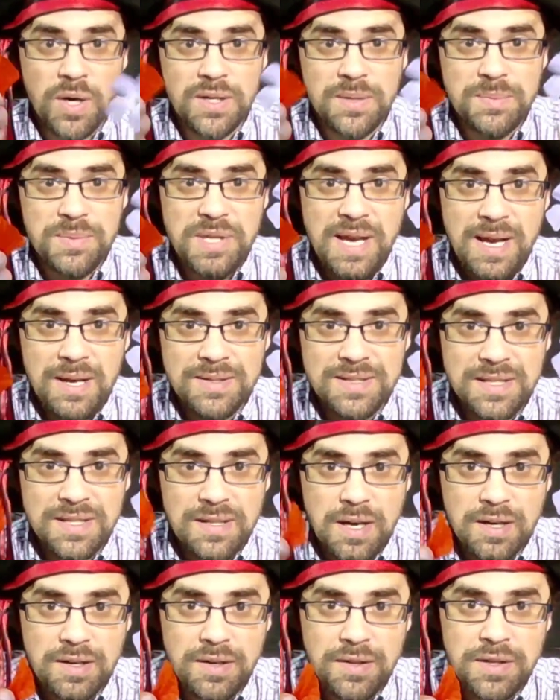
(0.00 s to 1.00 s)
to the house and
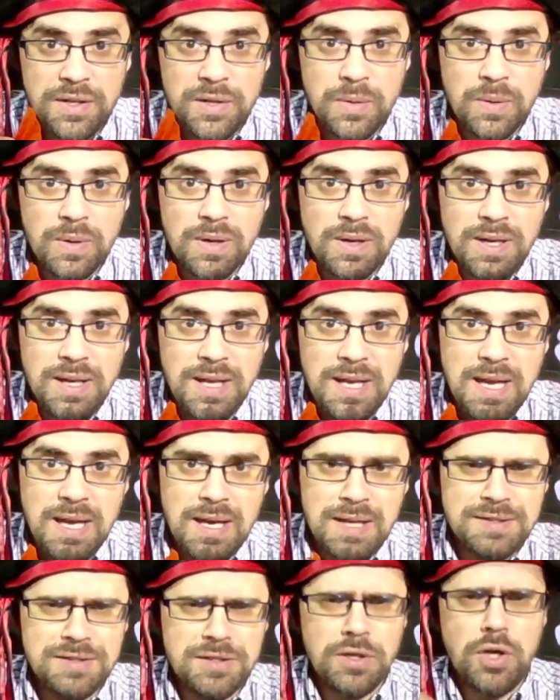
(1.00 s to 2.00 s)
knocked on the door
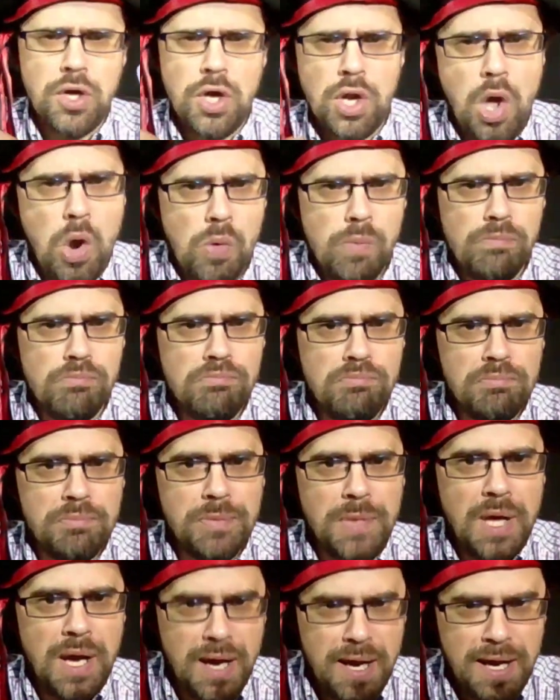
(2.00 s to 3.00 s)
and I said, "Hello,
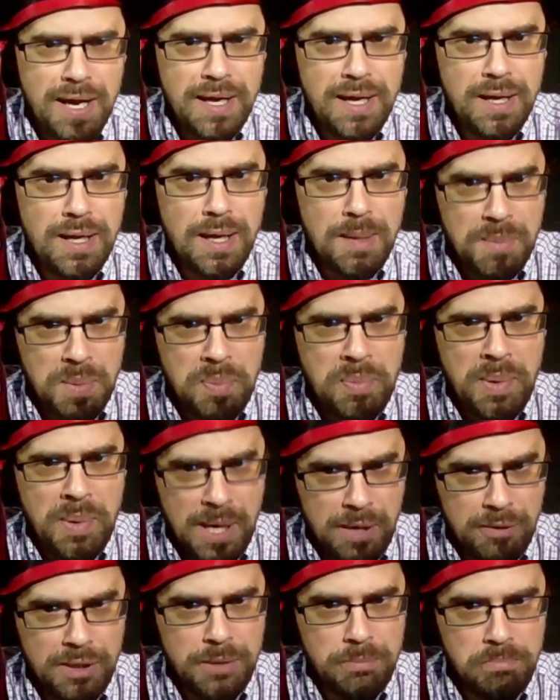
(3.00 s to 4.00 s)
I am a
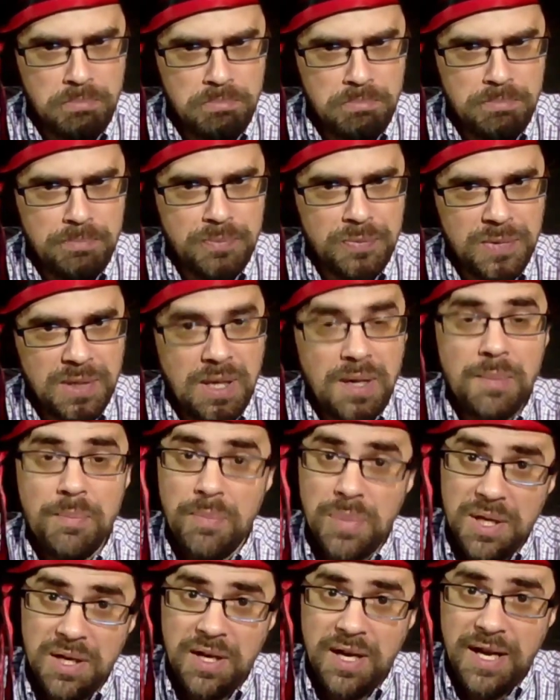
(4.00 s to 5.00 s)
pirate,
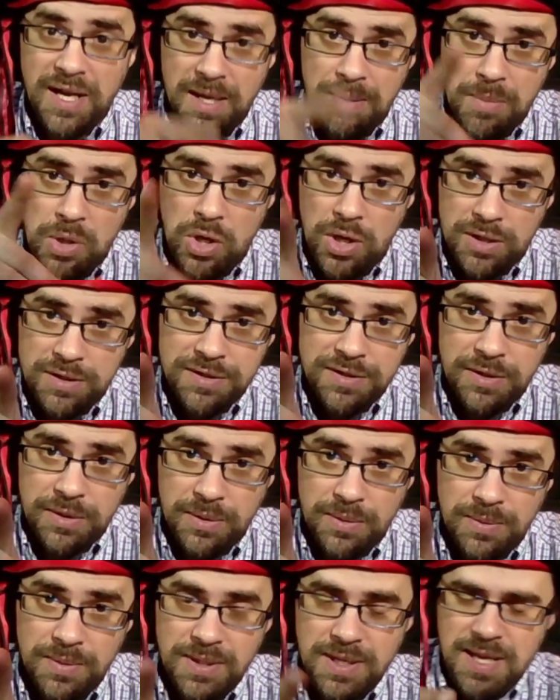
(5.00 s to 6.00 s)
but I am
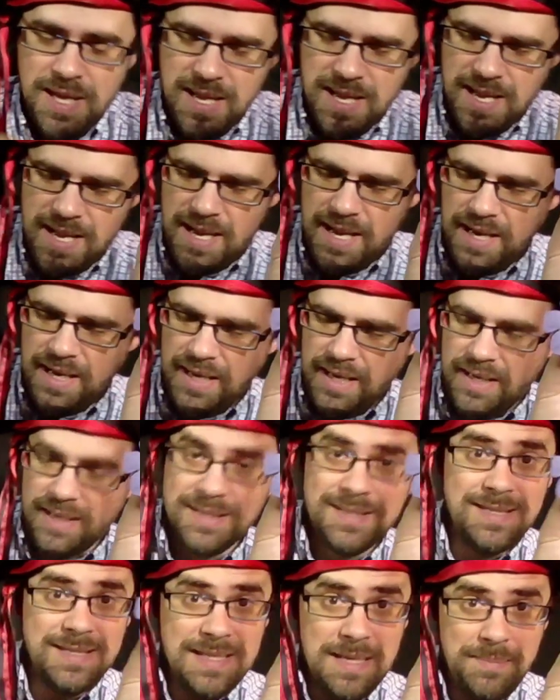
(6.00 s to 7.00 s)
also a
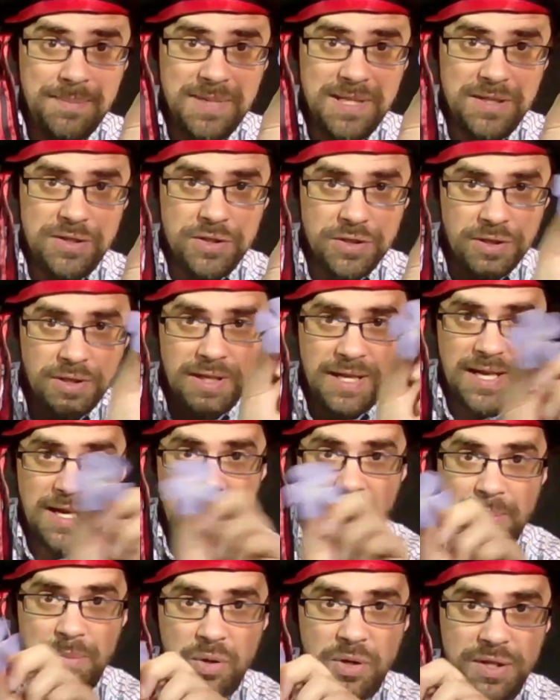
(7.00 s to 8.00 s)
STEM teacher and
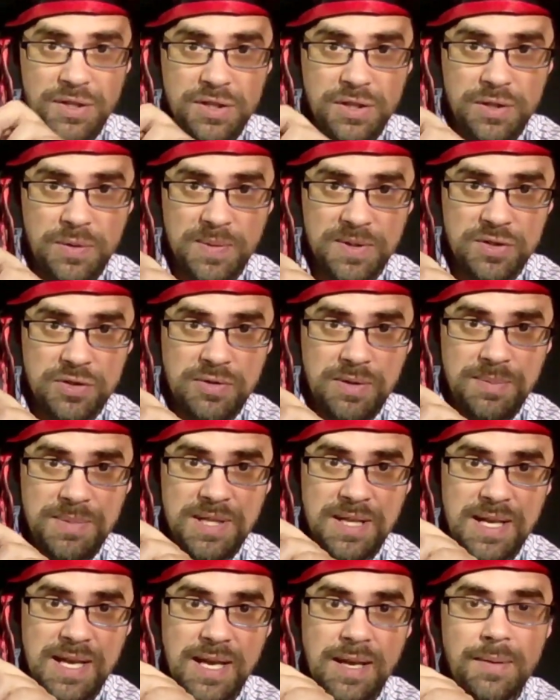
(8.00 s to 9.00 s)
I am going to do a stream
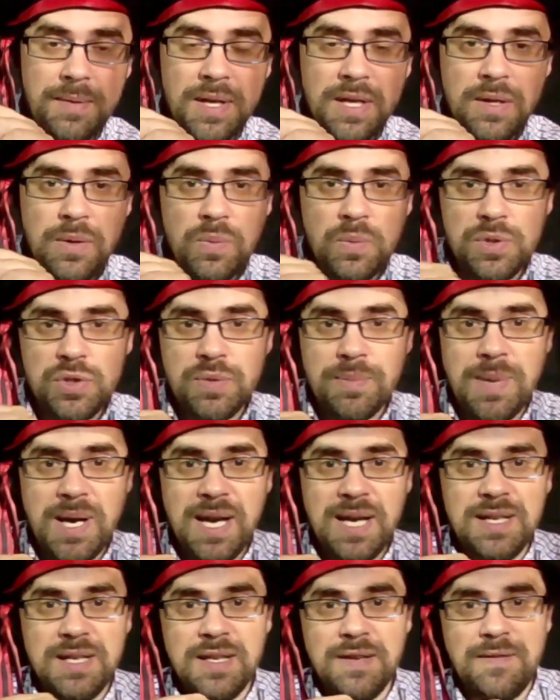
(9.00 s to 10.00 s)
today. Would you
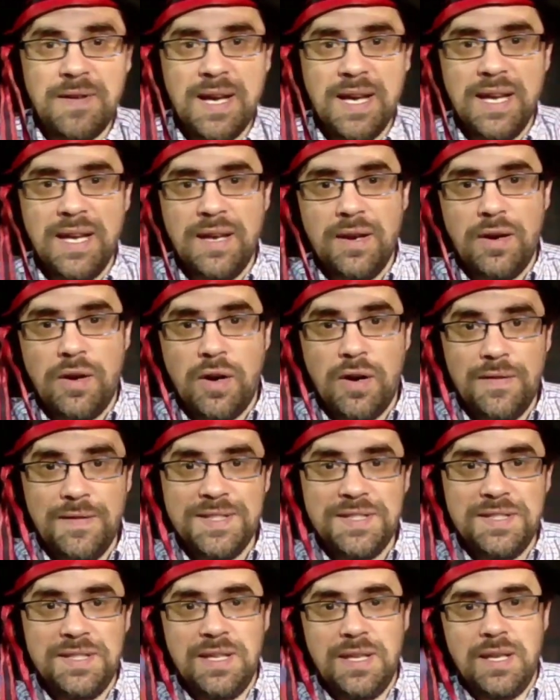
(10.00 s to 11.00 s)
mind if I
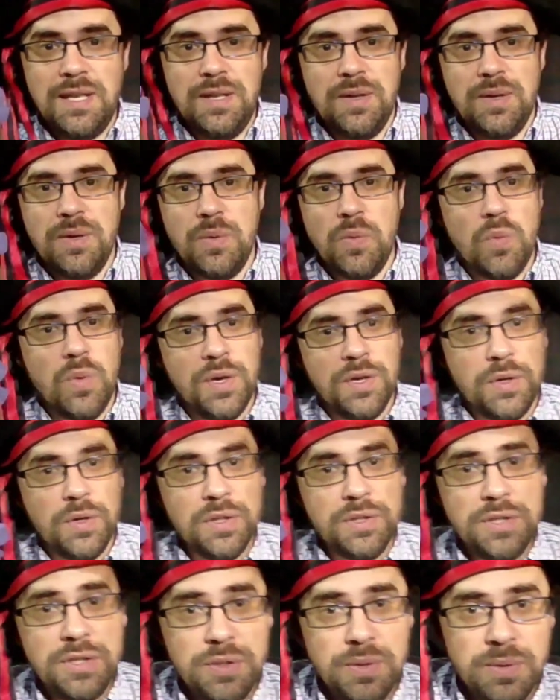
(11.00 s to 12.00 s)
harvested 1 or
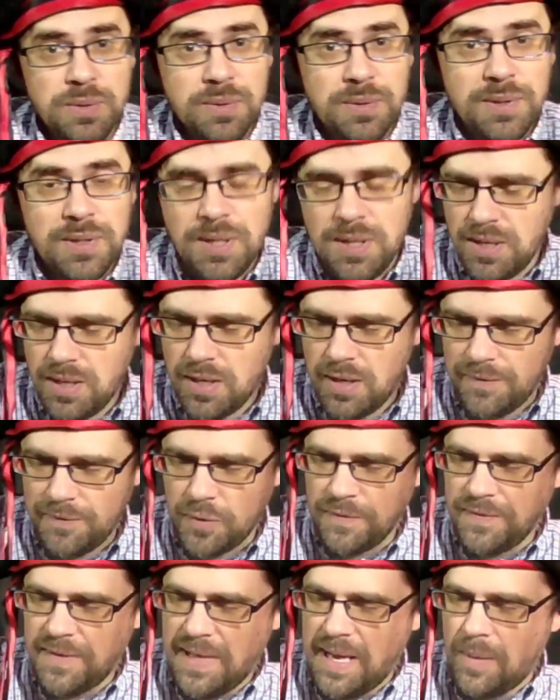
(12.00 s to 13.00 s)
2 of
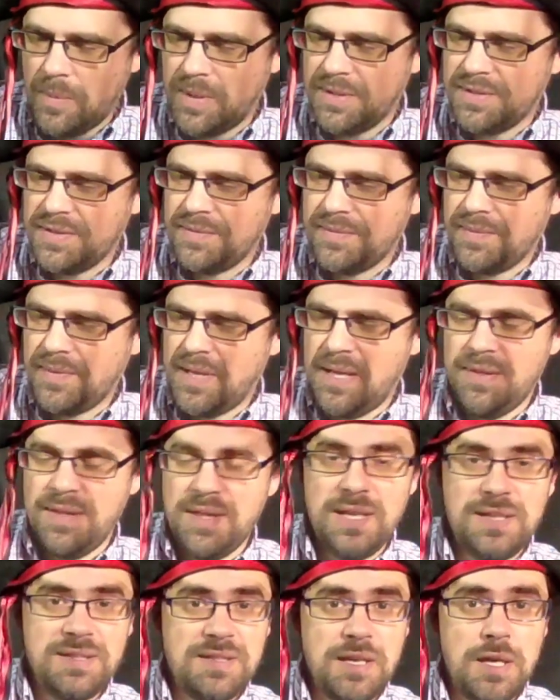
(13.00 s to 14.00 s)
your flowers?" And
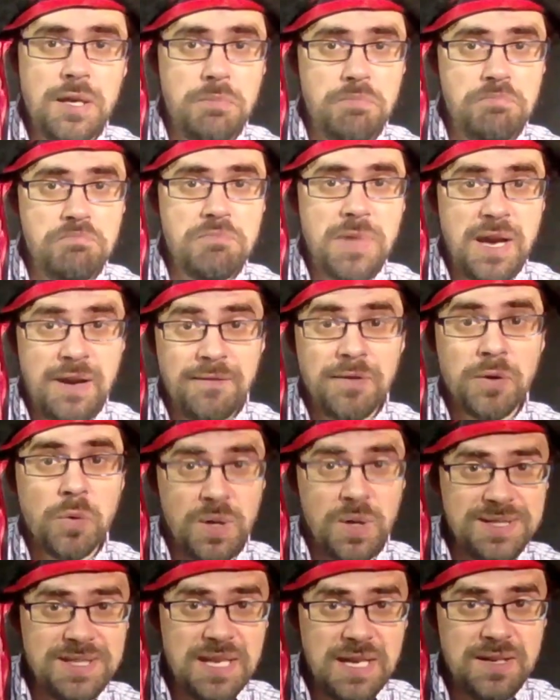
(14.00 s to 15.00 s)
they said,
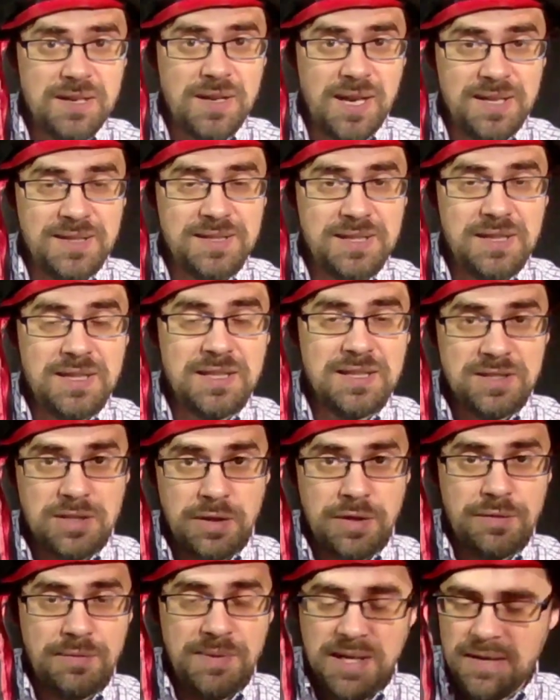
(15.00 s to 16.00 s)
everyone said, I did this to
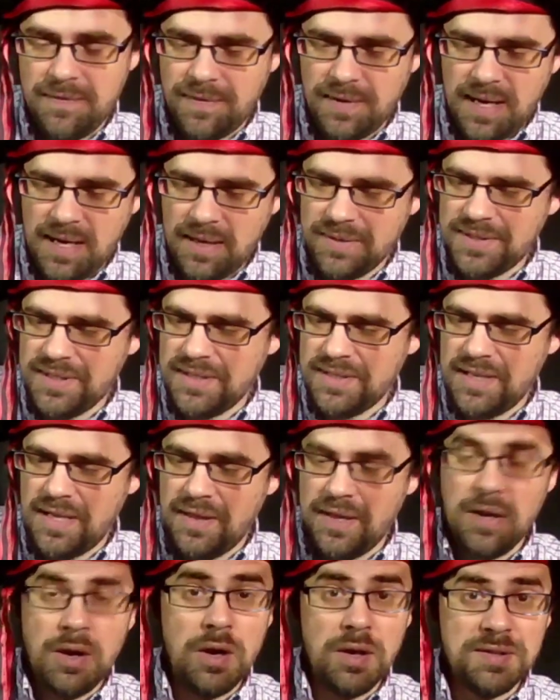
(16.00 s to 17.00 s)
3 different houses
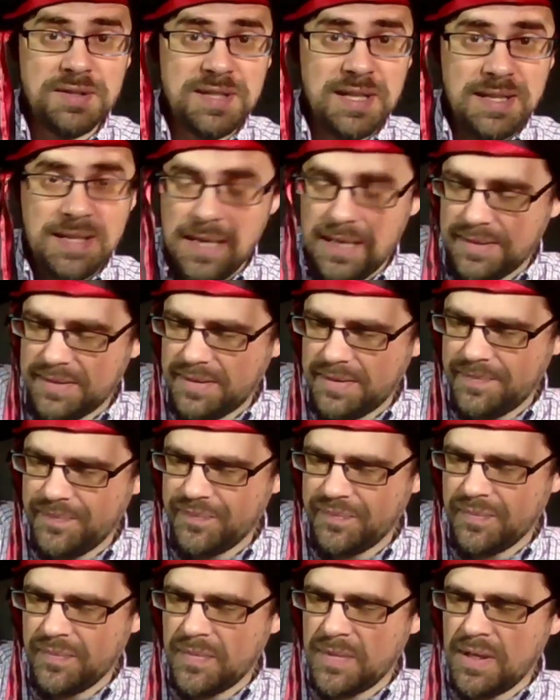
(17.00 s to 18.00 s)
and they all said yes.
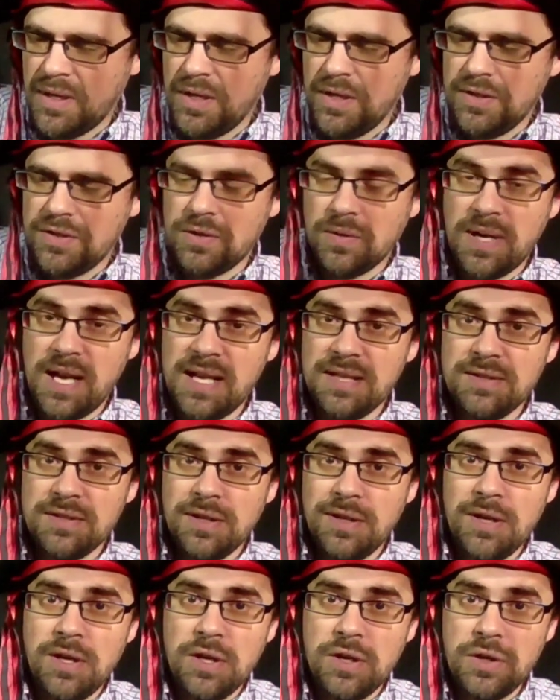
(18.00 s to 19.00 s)
So guys,
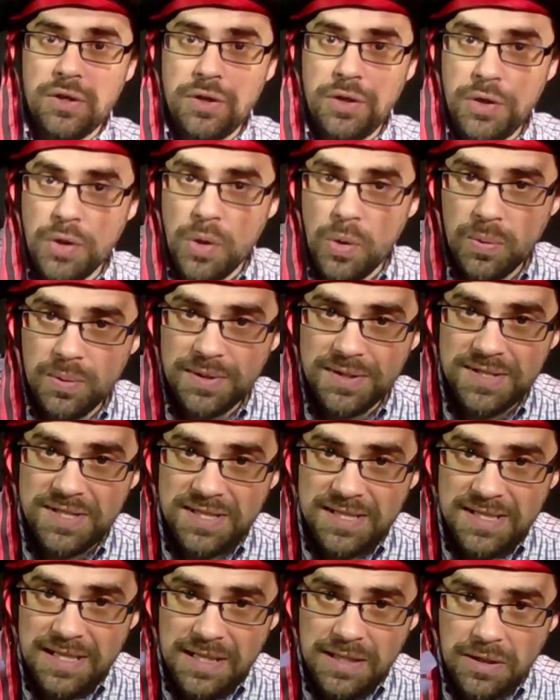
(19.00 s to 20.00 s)
don't
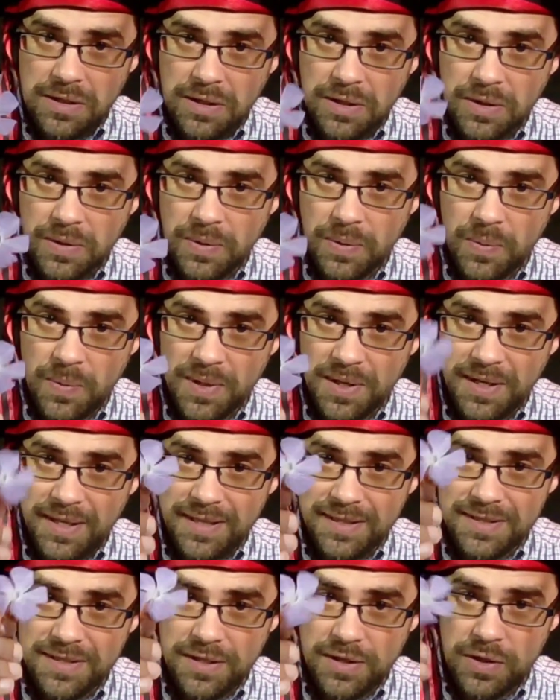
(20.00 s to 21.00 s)
steal what
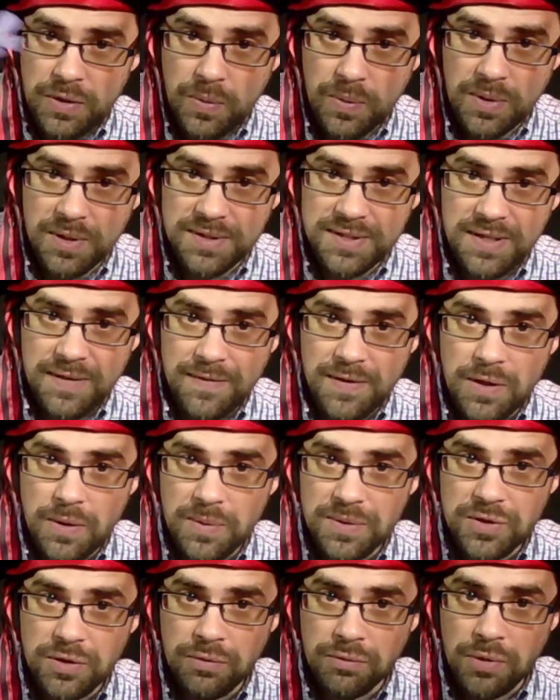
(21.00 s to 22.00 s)
isn't yours, even though
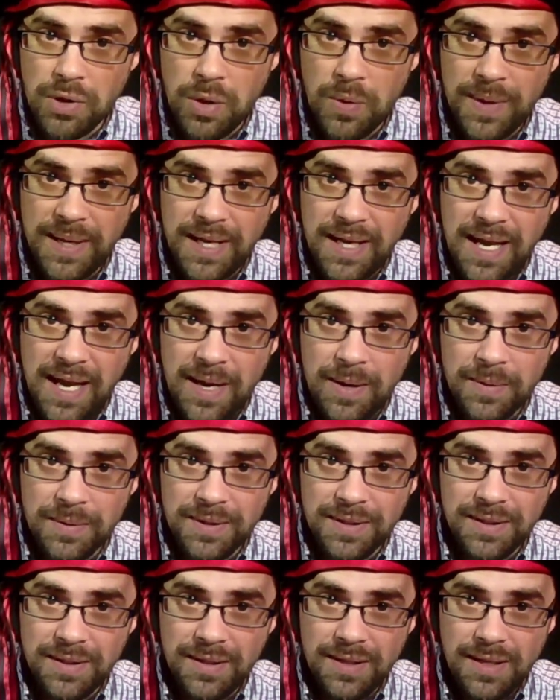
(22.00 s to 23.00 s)
it's growing
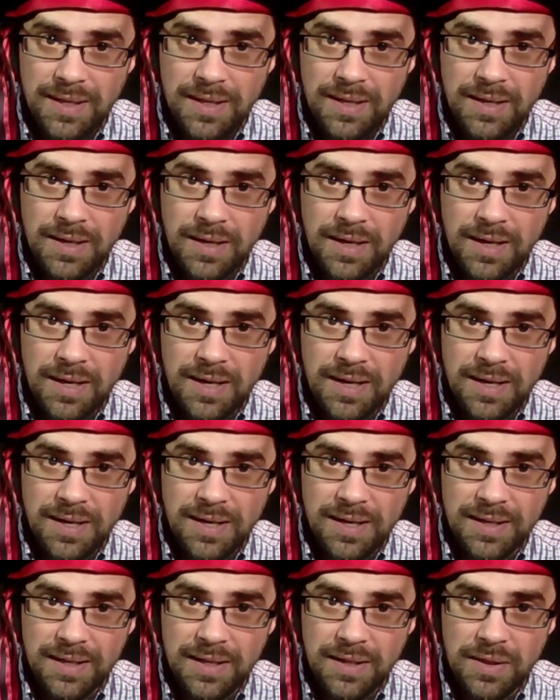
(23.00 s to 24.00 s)
out
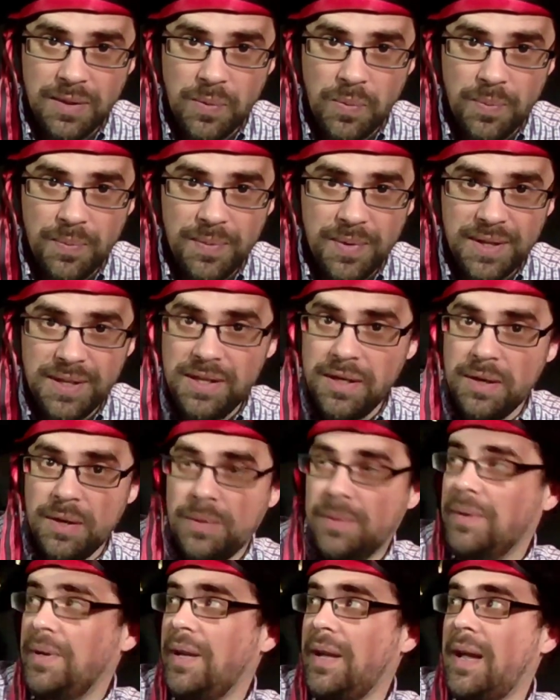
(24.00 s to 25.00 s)
in
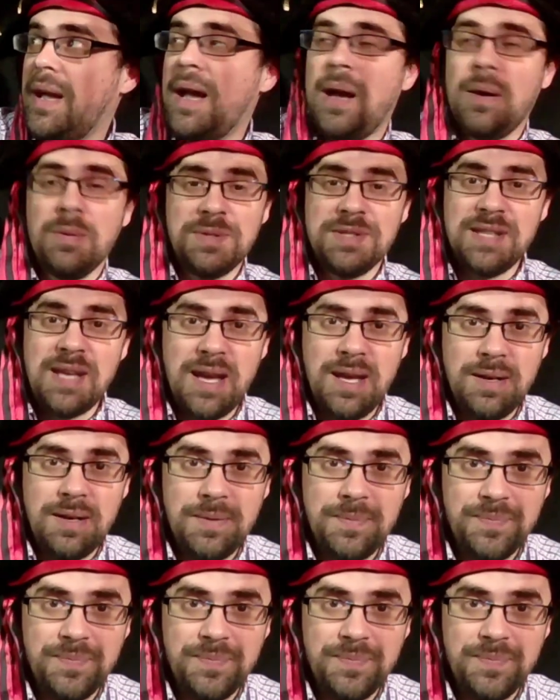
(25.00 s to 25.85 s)
the, outside.